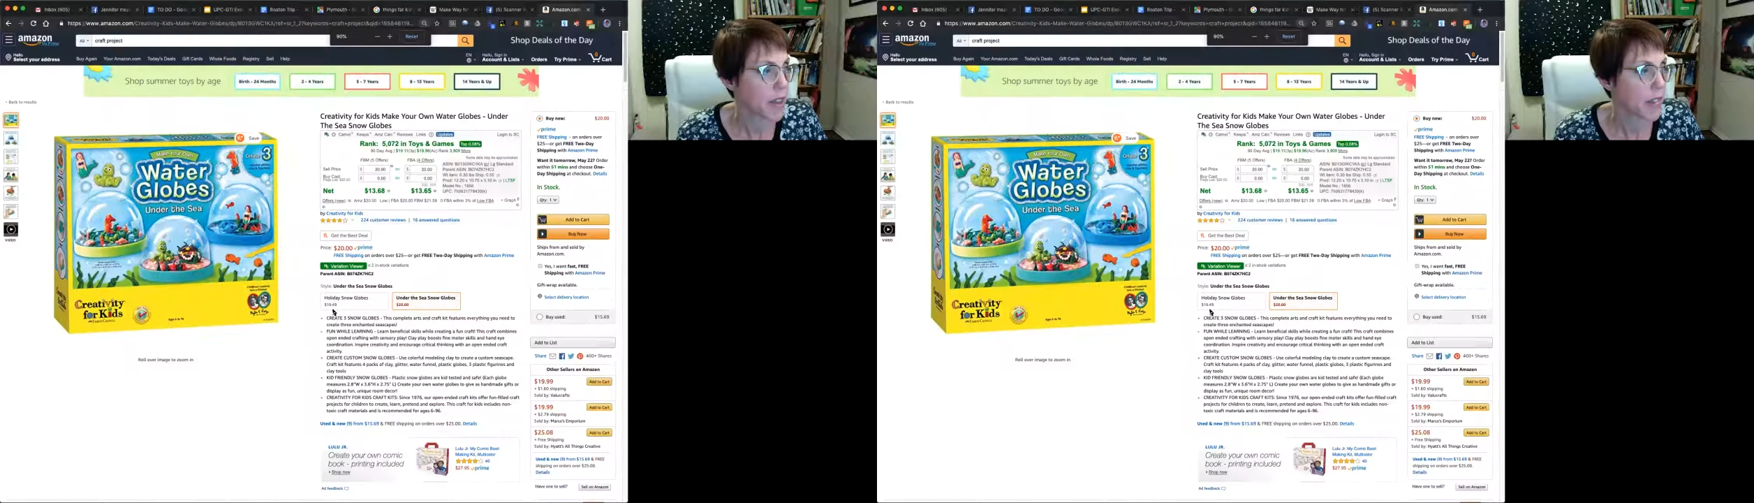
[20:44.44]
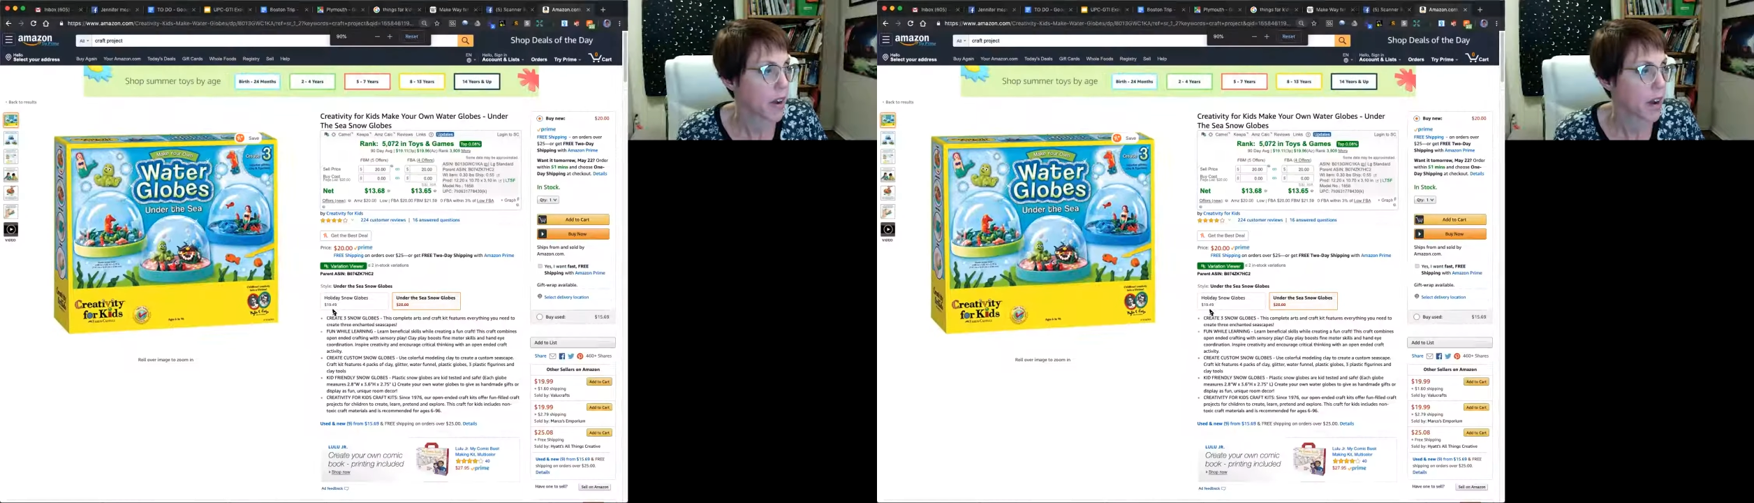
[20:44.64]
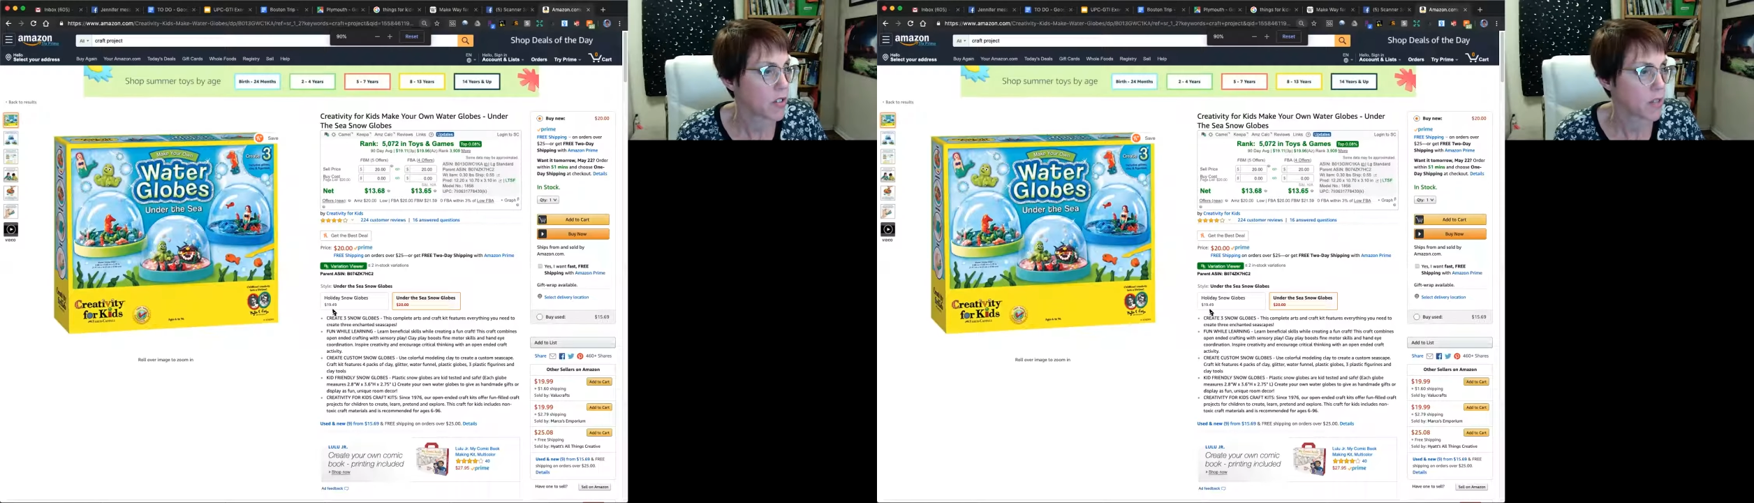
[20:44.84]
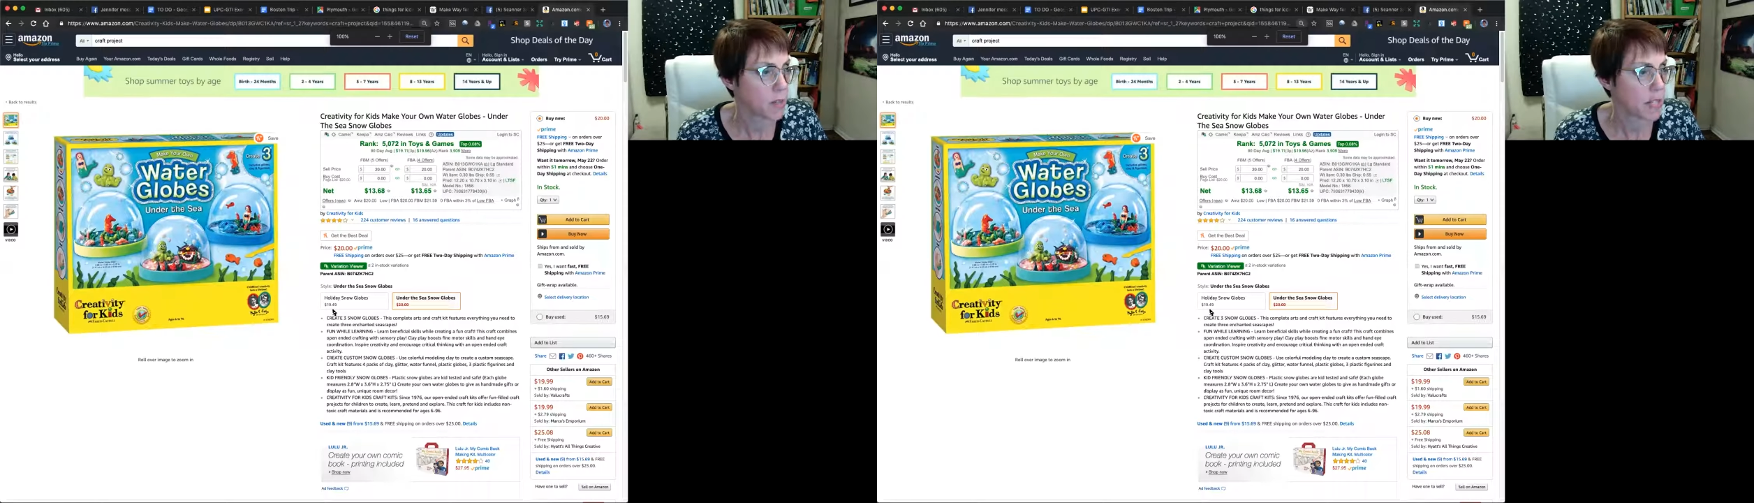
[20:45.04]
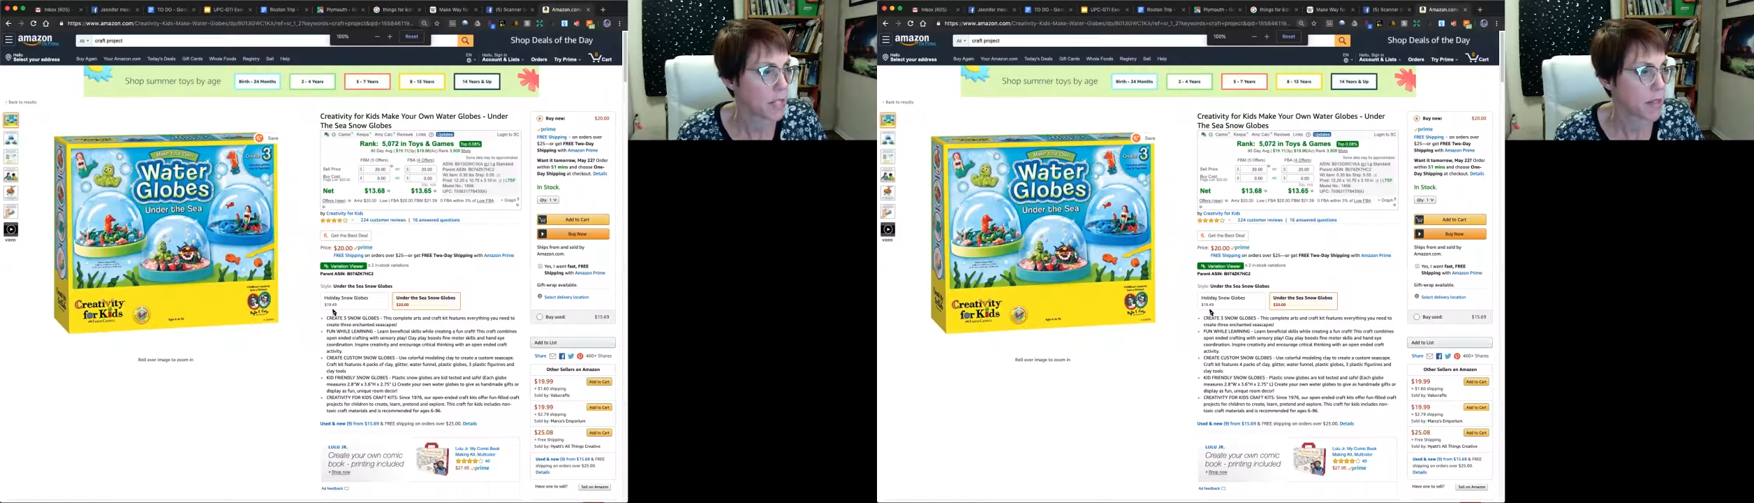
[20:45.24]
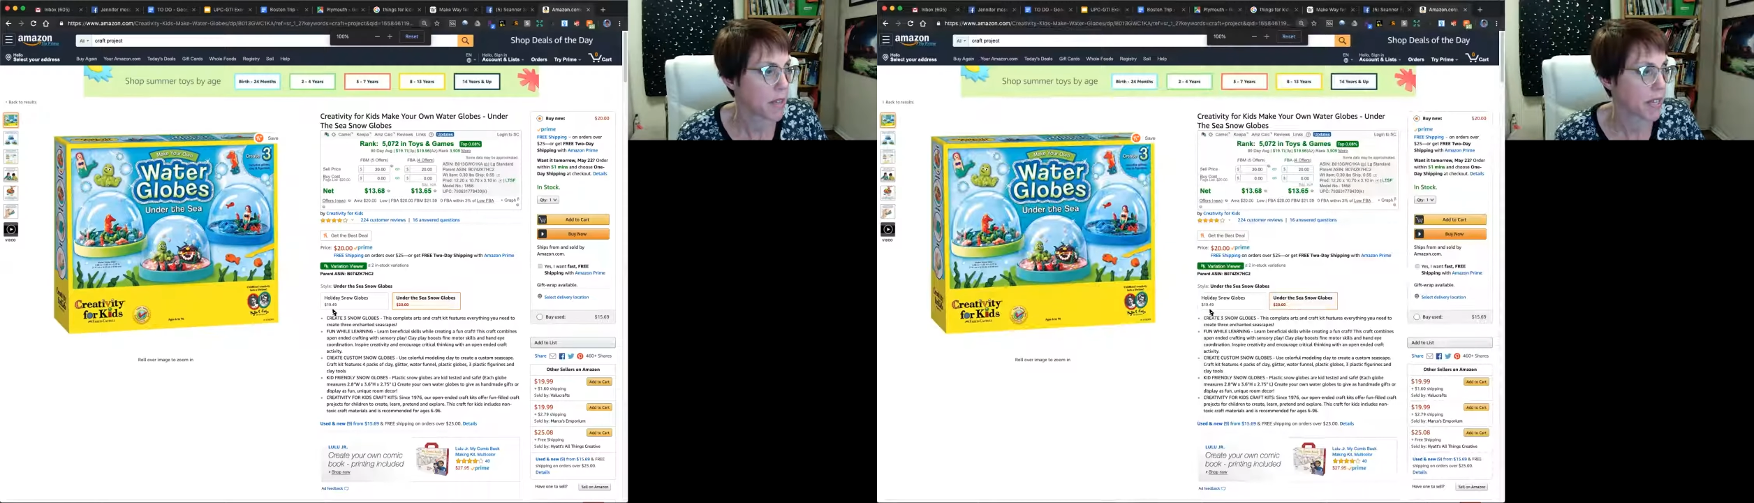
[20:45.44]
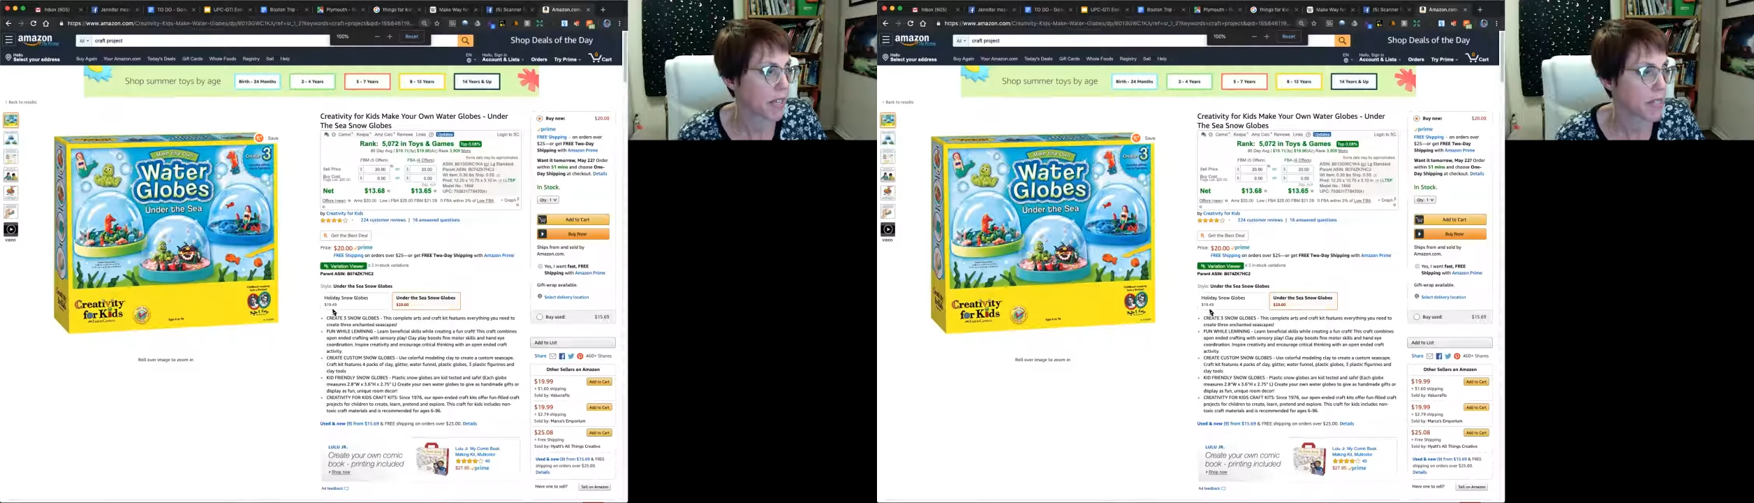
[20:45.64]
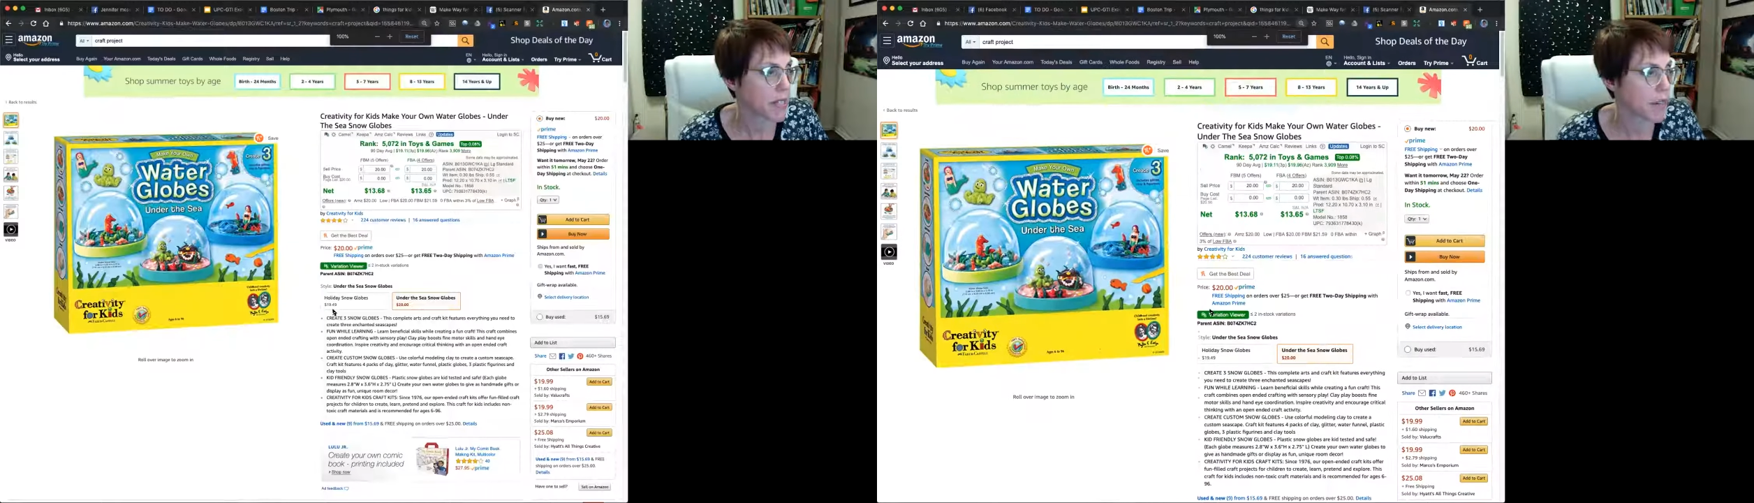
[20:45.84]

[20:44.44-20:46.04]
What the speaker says: the, I just picked something that said